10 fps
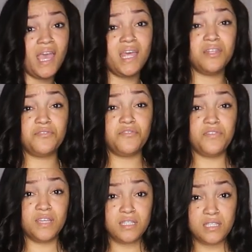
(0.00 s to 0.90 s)
and it
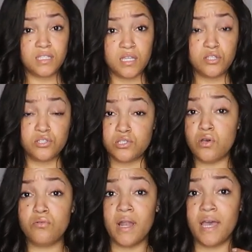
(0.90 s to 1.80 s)
fits
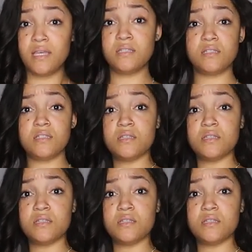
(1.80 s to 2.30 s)
so nice.